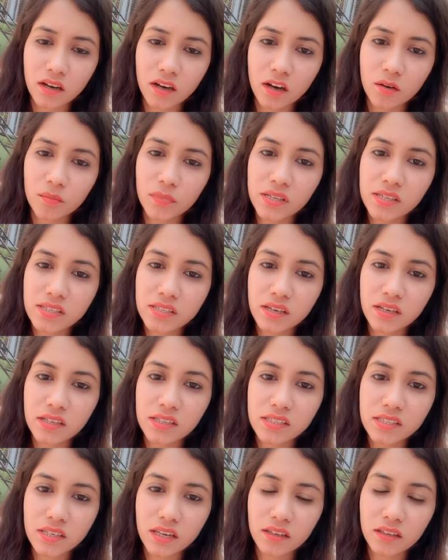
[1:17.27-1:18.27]
Amit sir
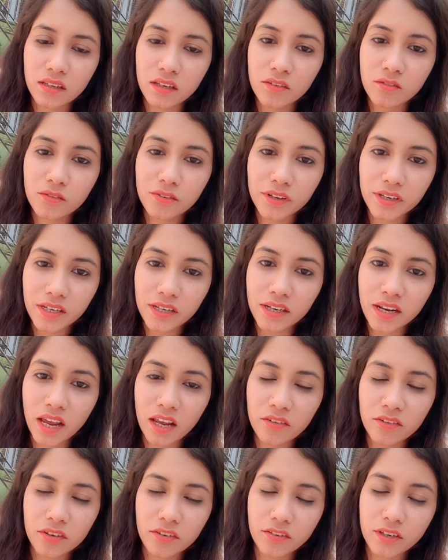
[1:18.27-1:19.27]
is taking free
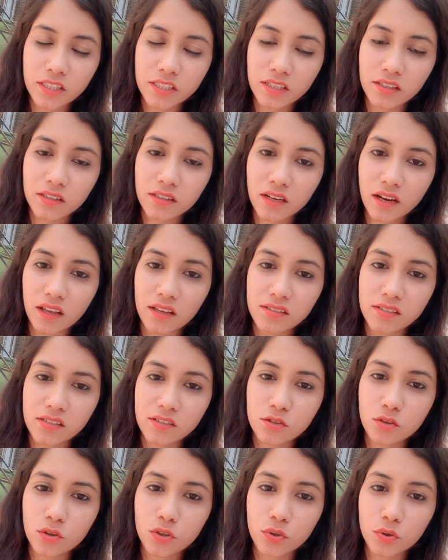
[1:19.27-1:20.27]
live revision
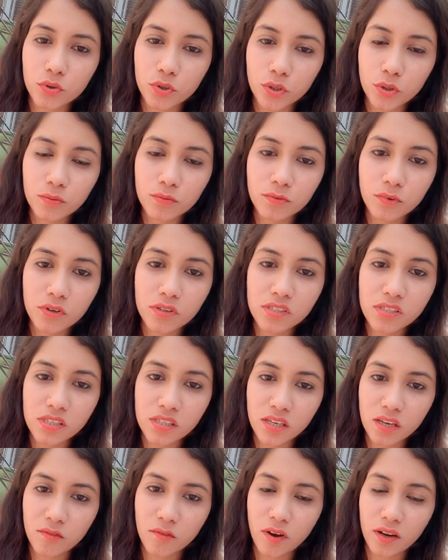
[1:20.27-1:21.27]
classes on YouTube for
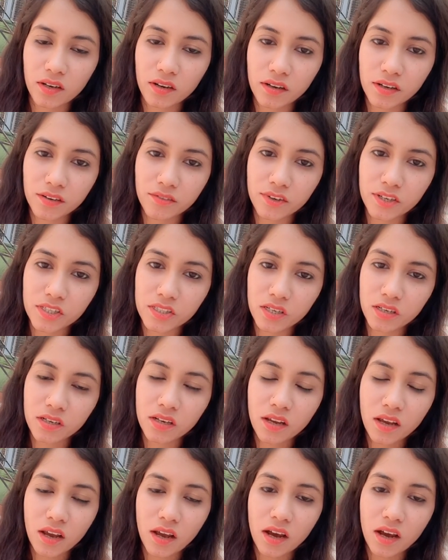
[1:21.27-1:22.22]
CA final revision.